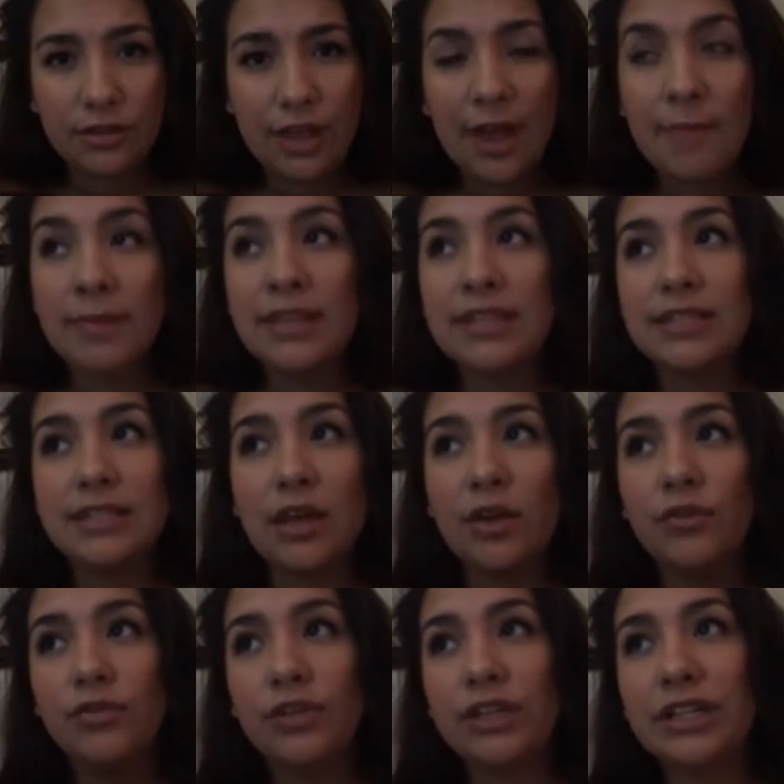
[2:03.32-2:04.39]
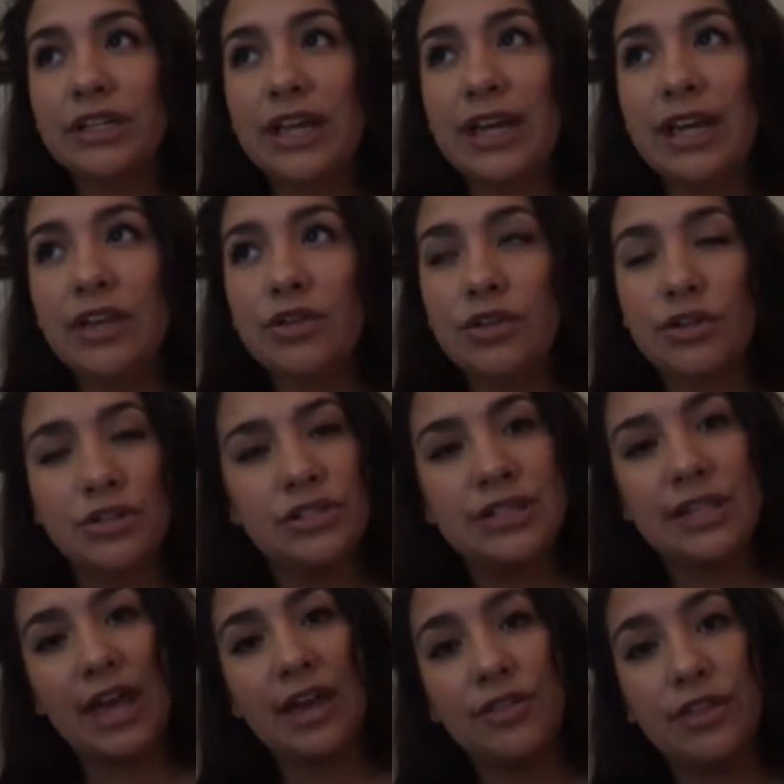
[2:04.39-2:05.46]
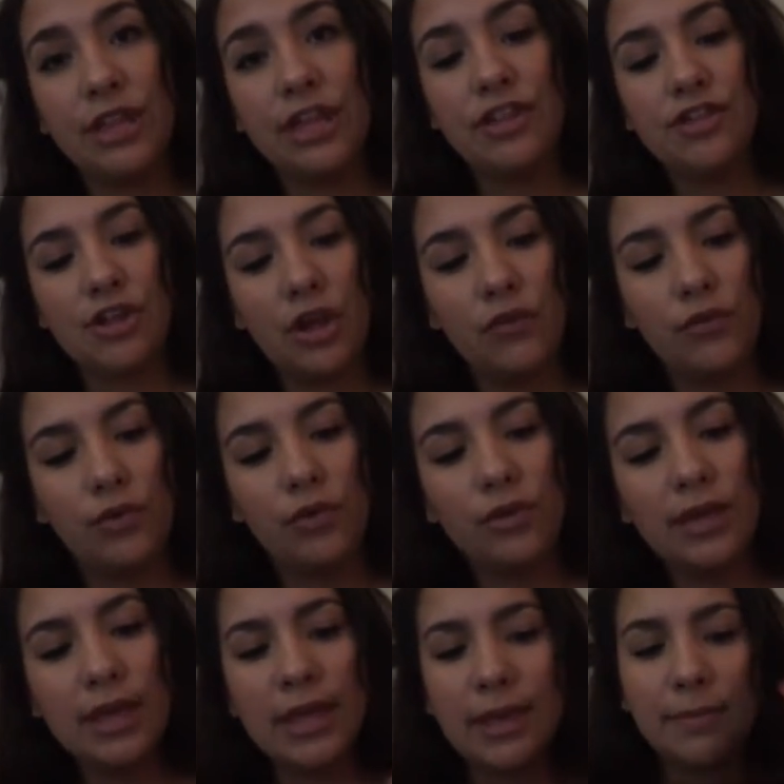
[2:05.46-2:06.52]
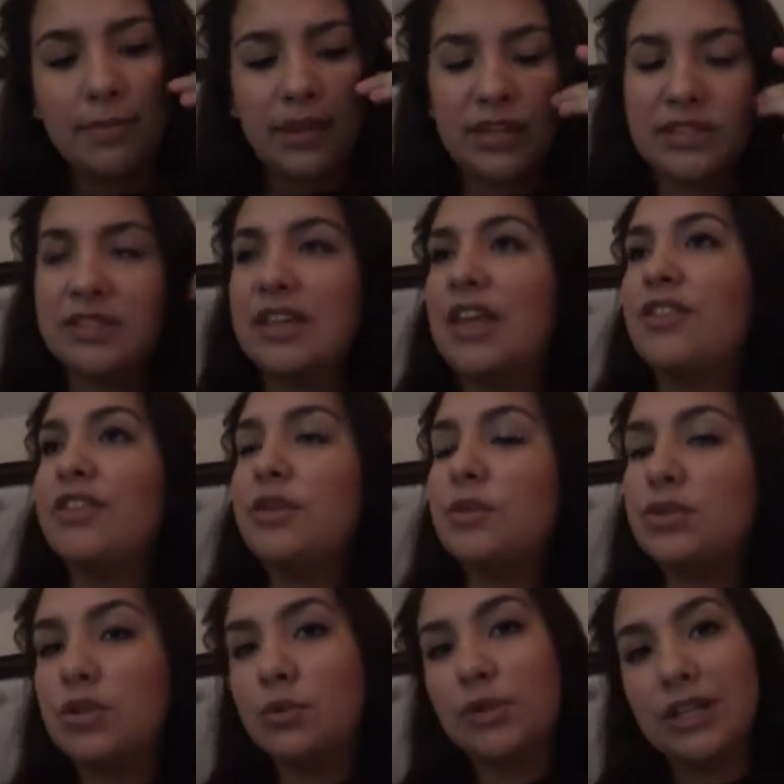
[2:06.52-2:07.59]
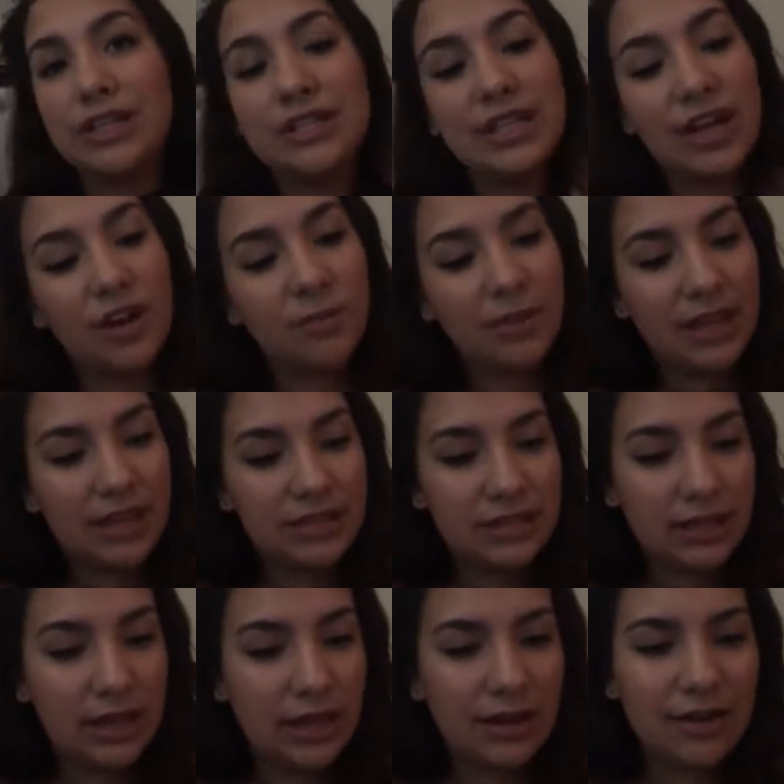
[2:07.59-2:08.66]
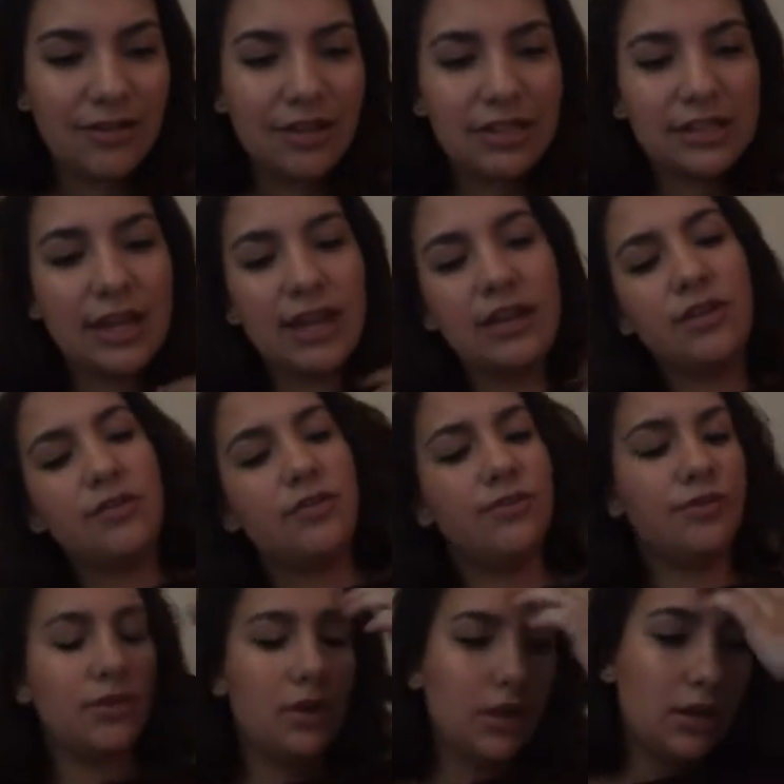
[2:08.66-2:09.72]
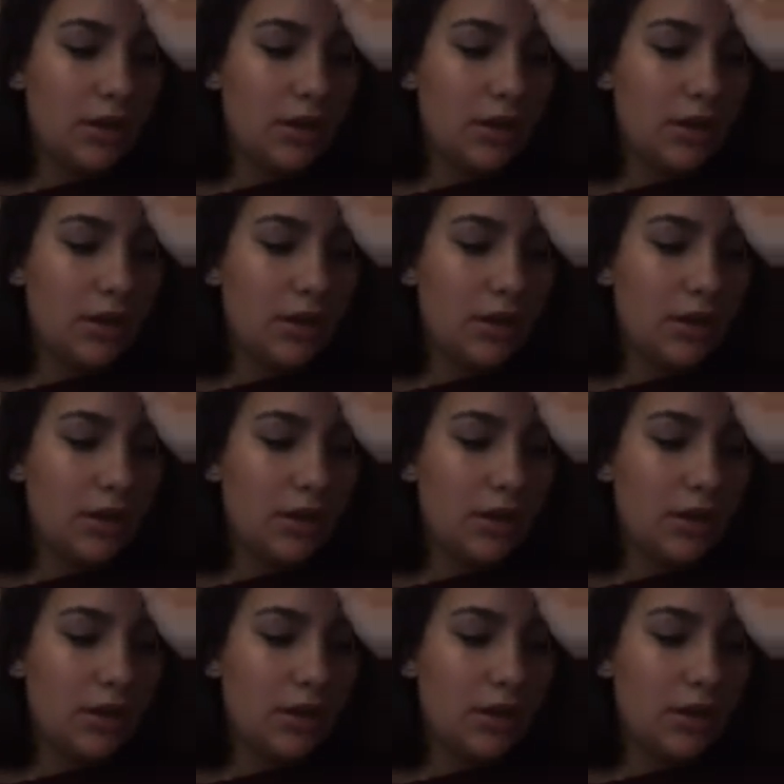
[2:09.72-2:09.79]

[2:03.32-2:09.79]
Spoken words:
Not myself really dying, just death in general, because death used to really scare me as a kid, and that's kind of